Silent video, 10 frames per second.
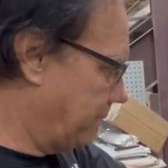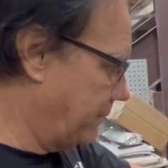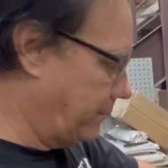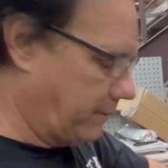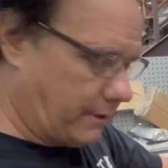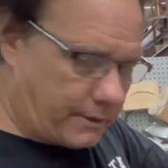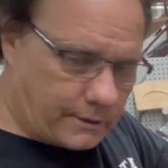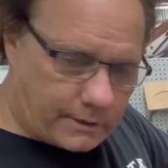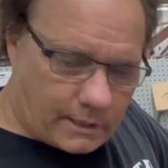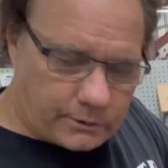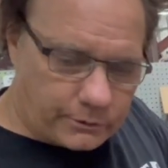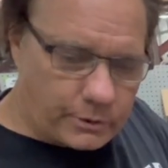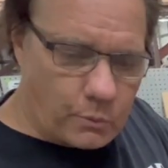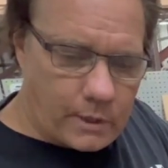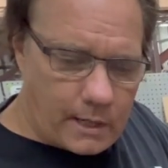Been doing it since high school.
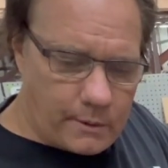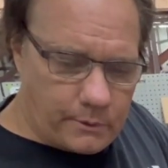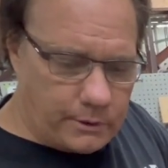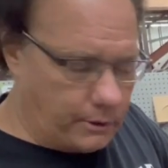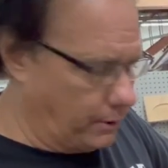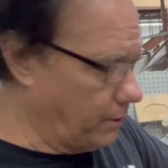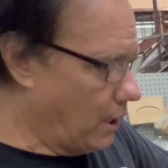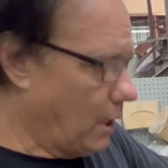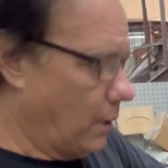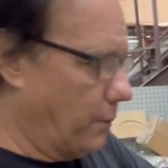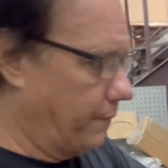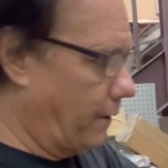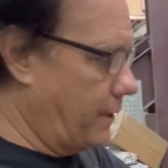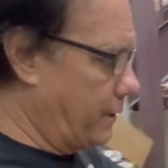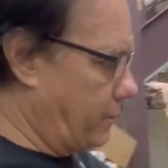So what I would do, we've
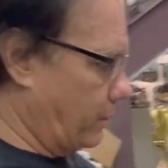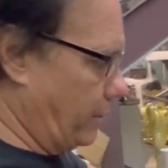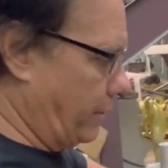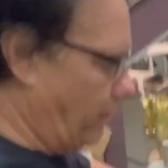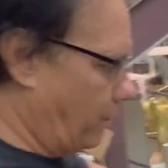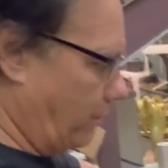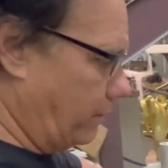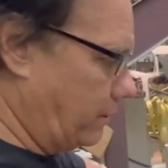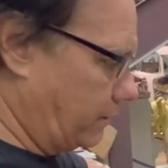already drilled the hole,